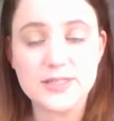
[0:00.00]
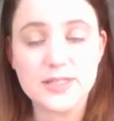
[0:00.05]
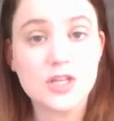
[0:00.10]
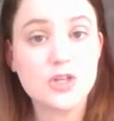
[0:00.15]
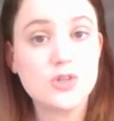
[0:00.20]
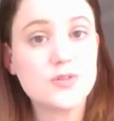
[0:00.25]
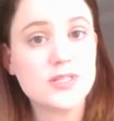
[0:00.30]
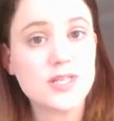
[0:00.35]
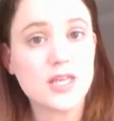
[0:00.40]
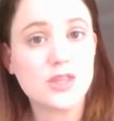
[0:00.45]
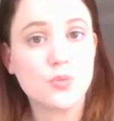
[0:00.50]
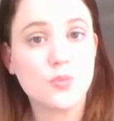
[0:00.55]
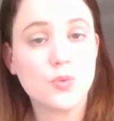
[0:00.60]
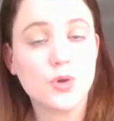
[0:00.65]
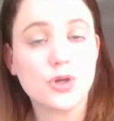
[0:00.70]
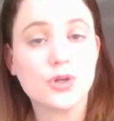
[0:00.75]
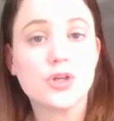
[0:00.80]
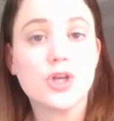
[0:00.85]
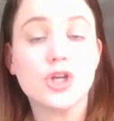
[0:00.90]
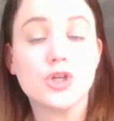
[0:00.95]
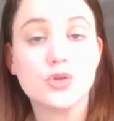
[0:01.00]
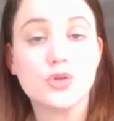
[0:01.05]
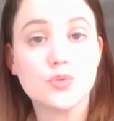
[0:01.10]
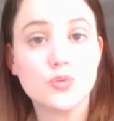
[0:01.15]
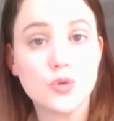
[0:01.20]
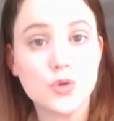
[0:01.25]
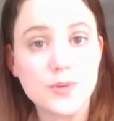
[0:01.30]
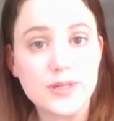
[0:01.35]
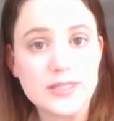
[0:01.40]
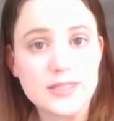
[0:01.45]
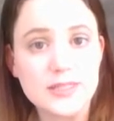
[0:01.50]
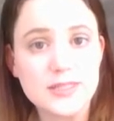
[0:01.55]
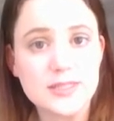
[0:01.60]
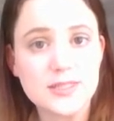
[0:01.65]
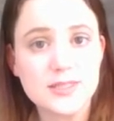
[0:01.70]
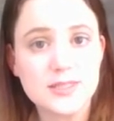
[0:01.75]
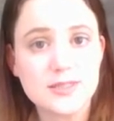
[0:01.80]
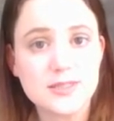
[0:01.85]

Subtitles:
Can you say the word congruent?